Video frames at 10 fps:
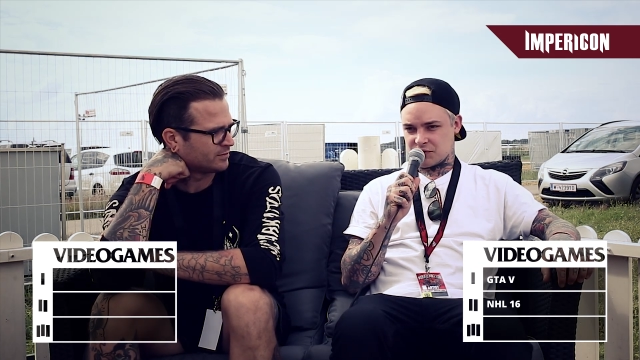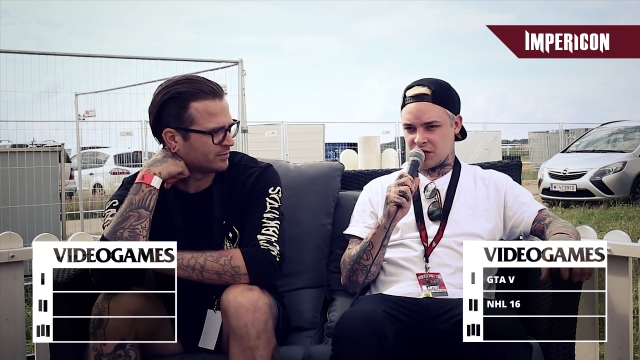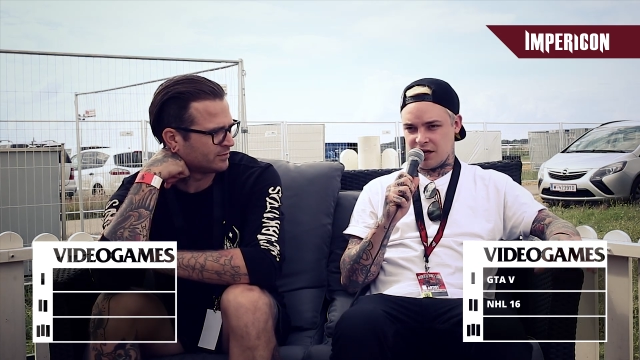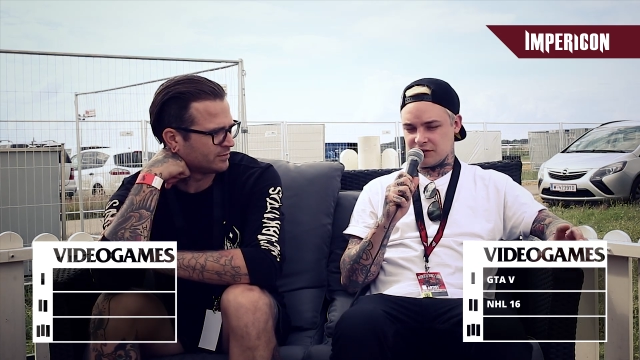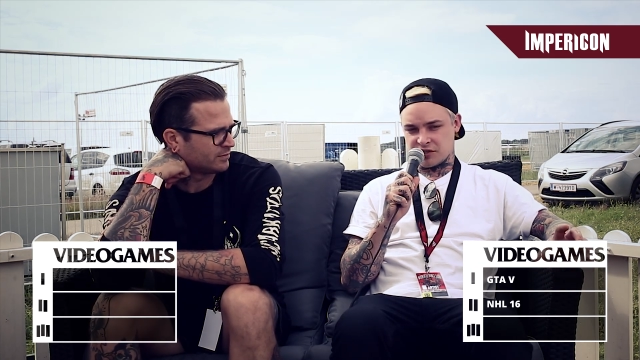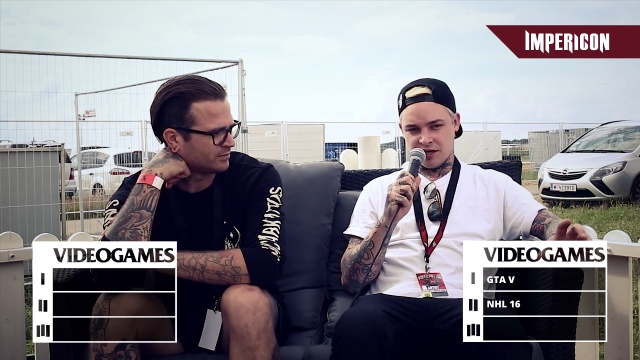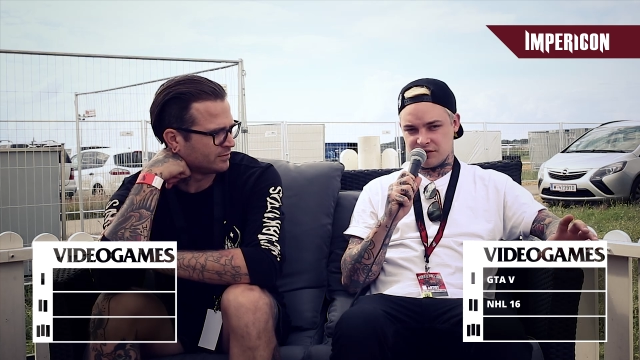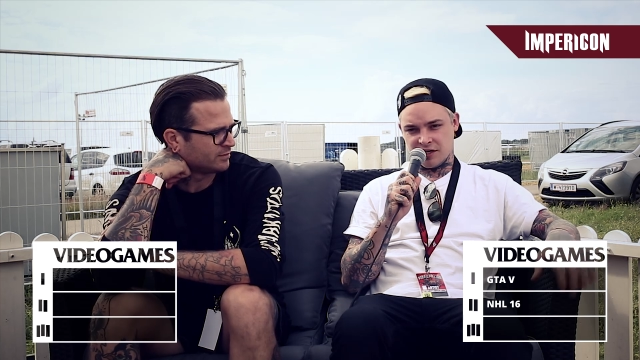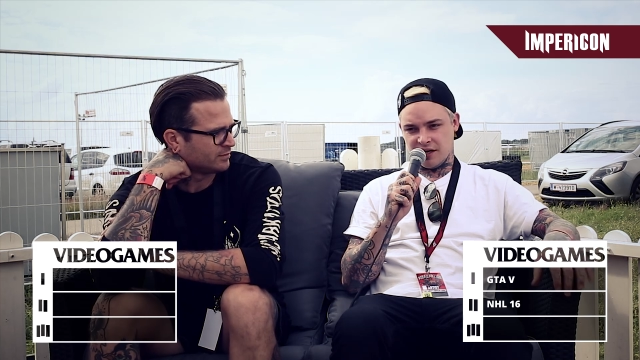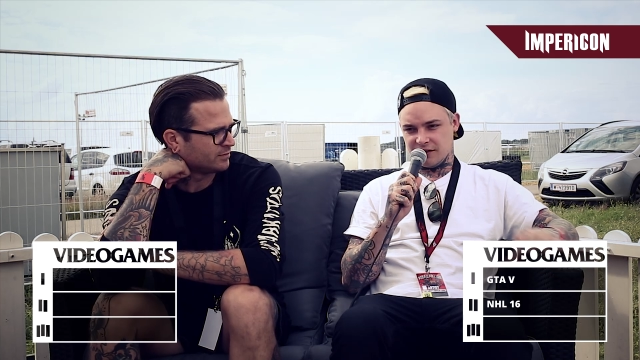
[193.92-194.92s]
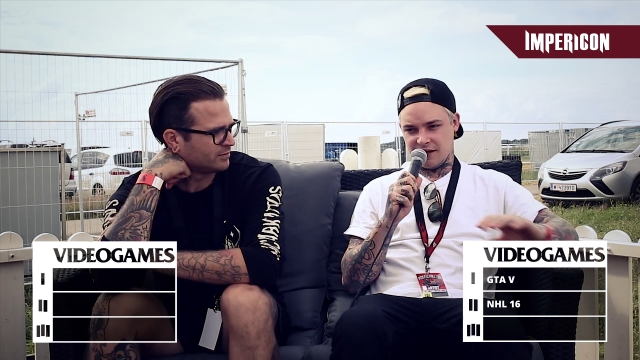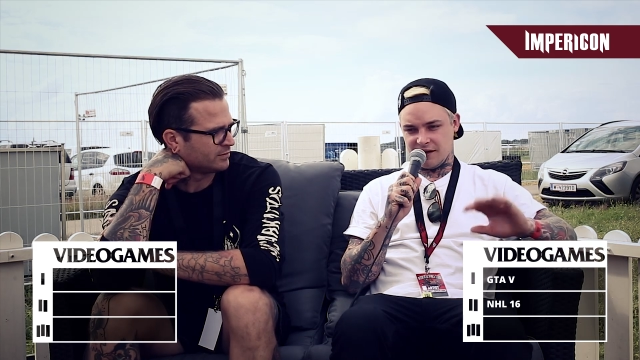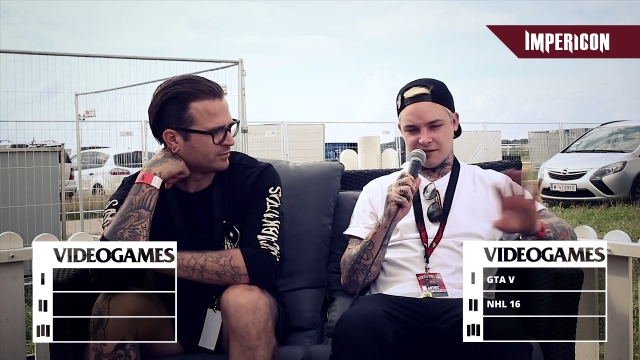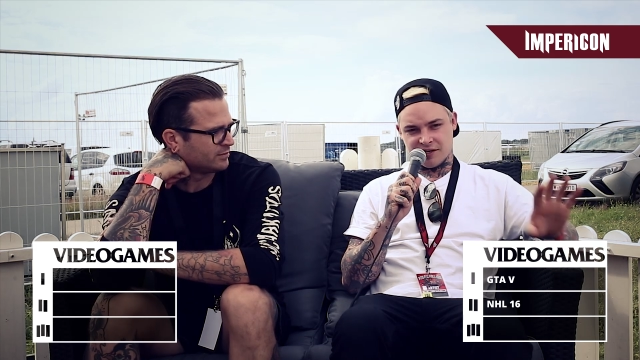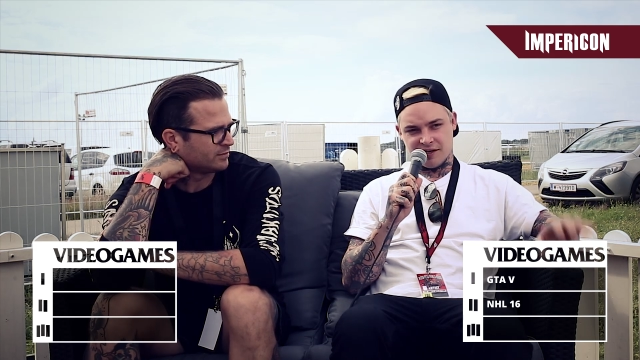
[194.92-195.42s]
Speaker 1: Chell, Chell, Chell,
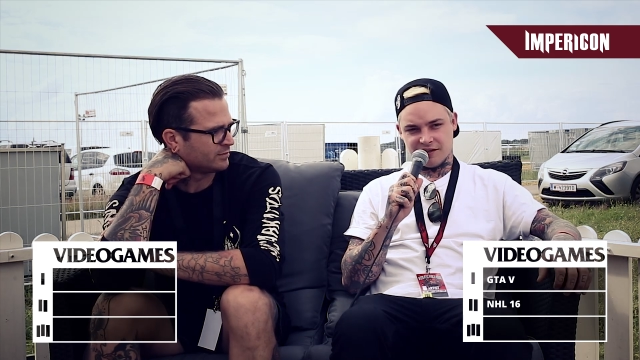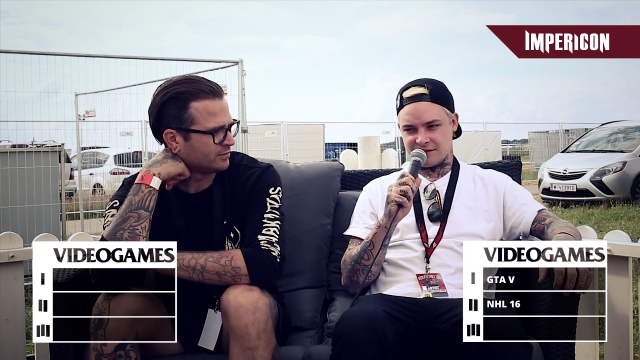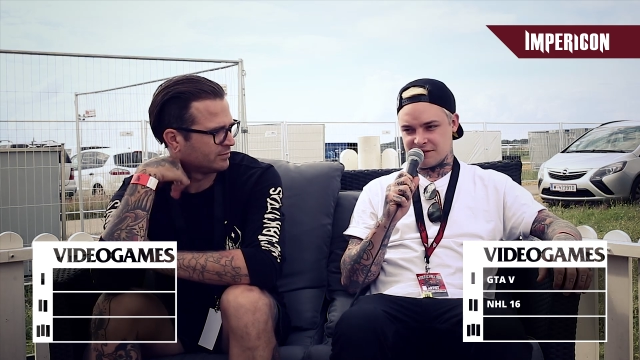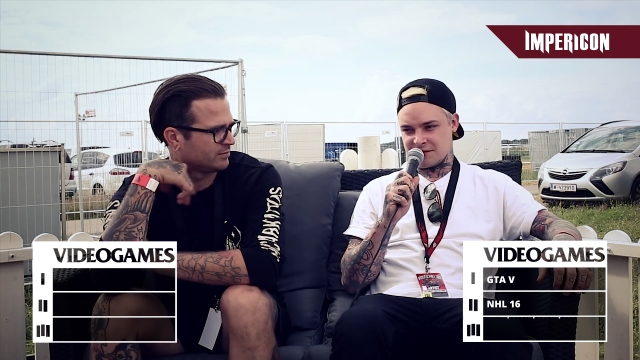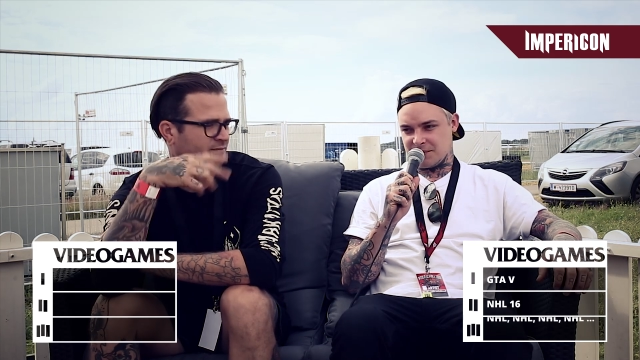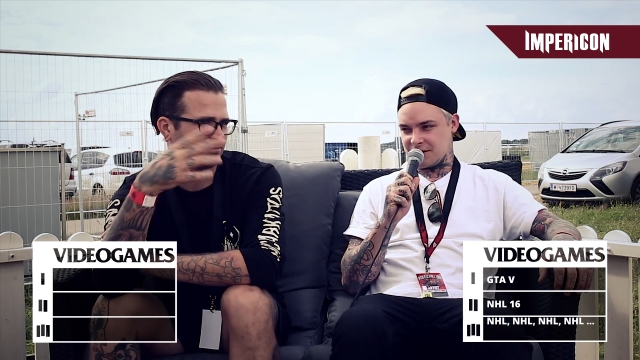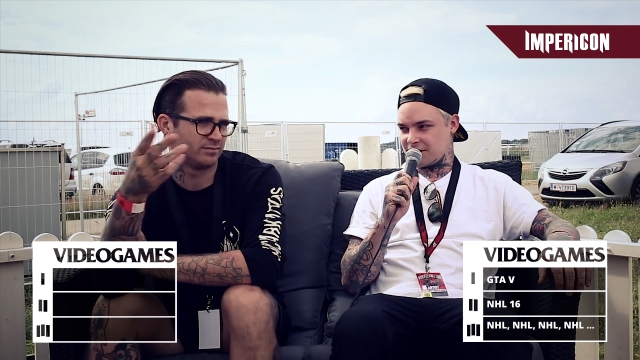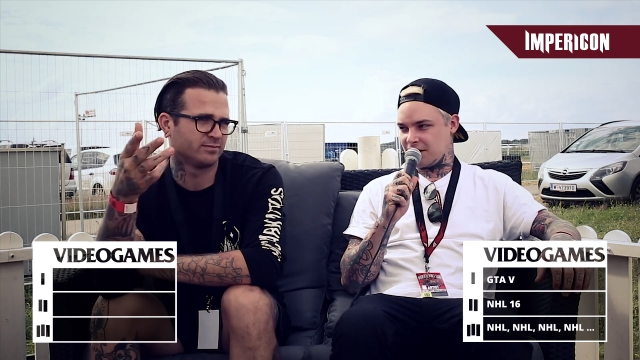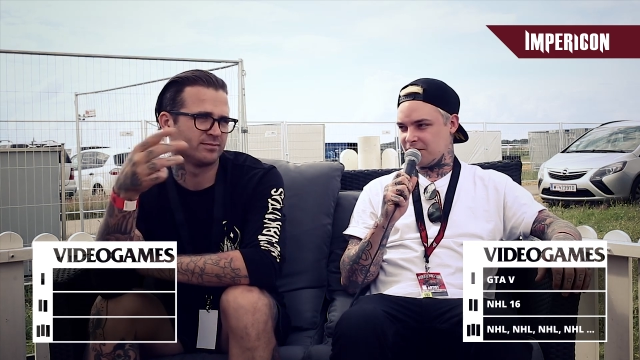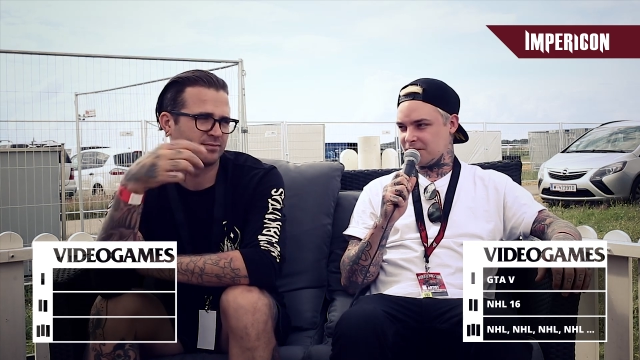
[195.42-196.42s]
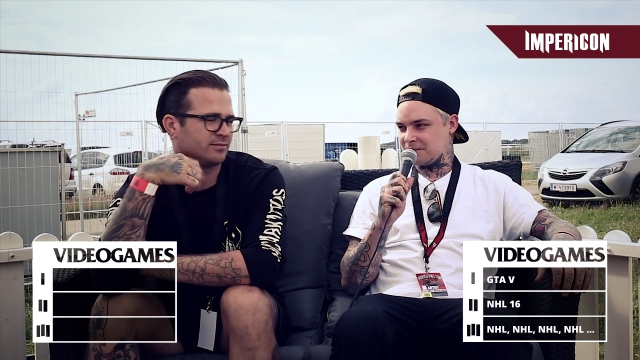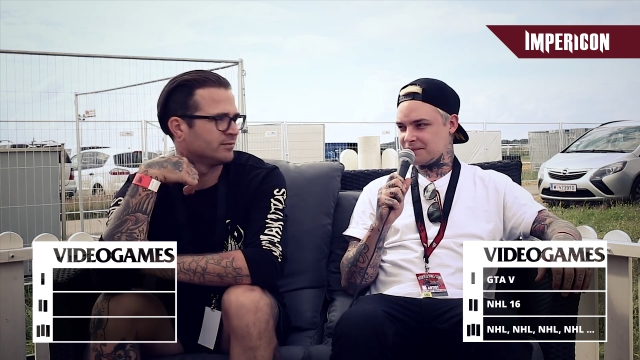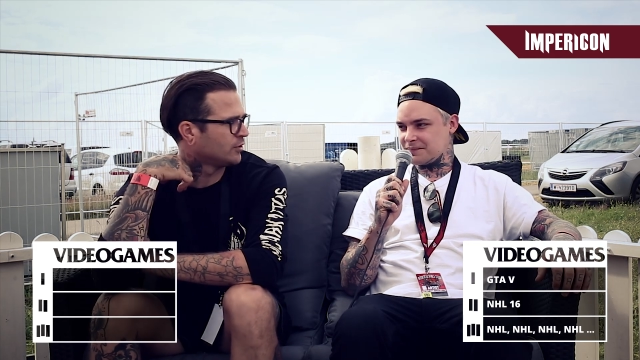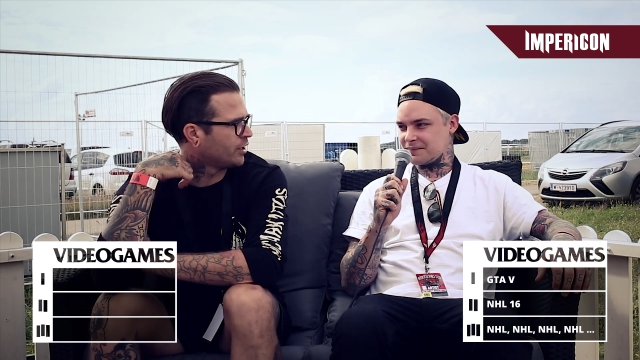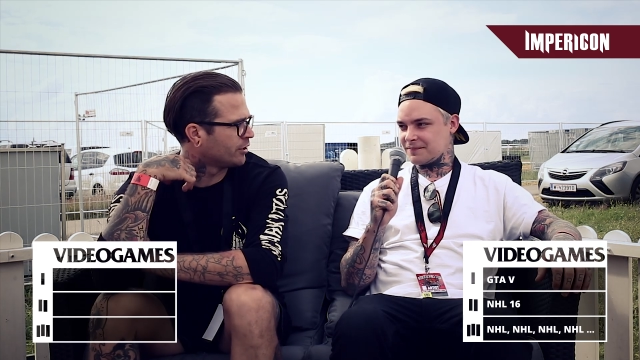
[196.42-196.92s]
NHL. It's just the best game.
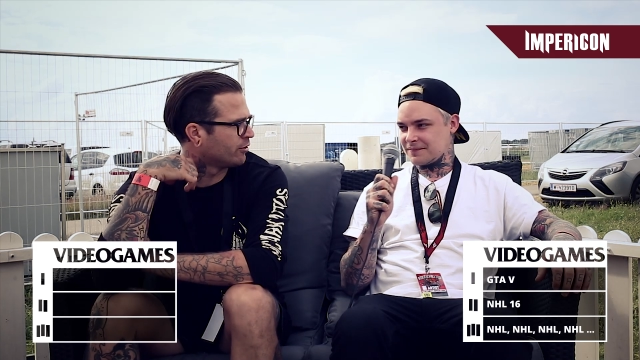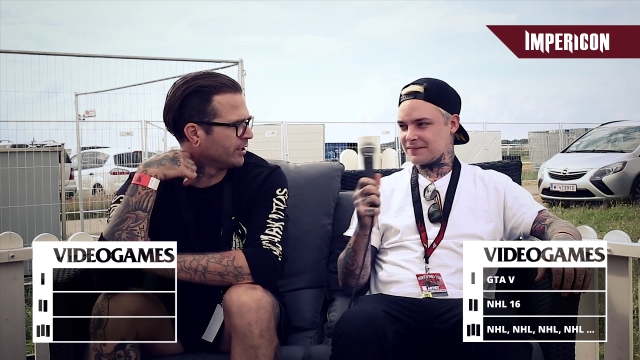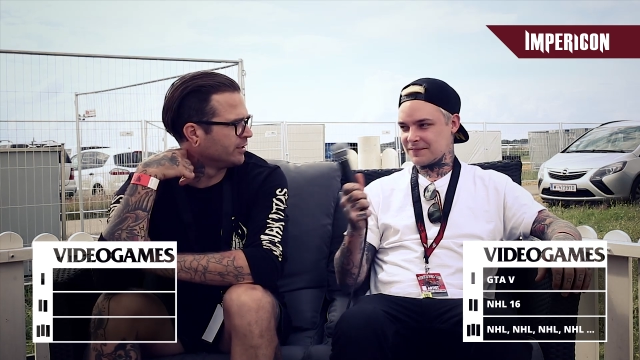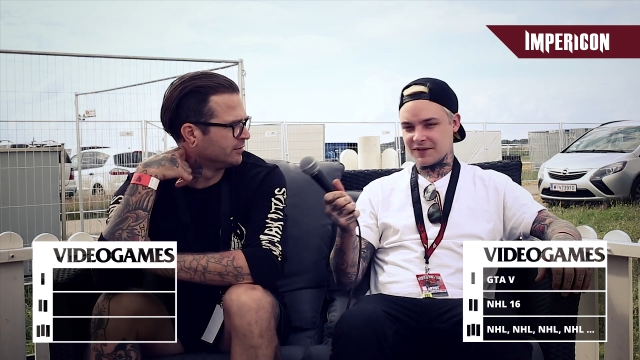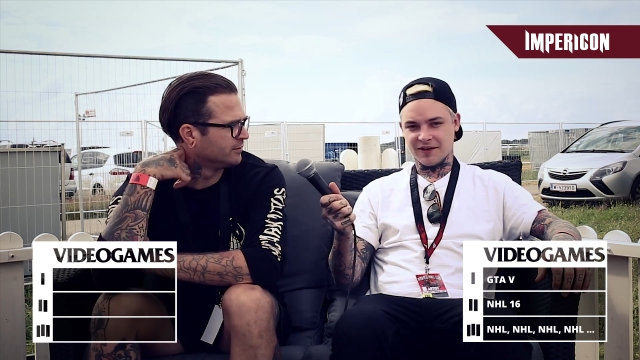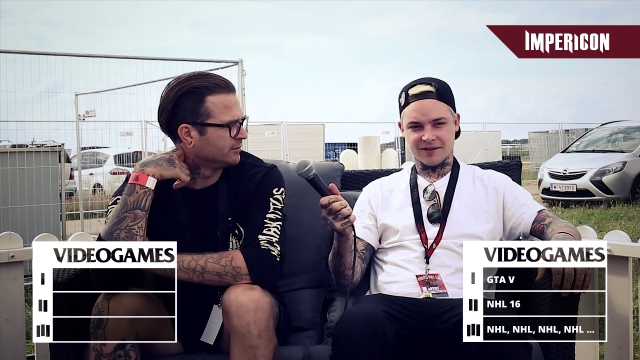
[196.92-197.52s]
Speaker 2: I agree.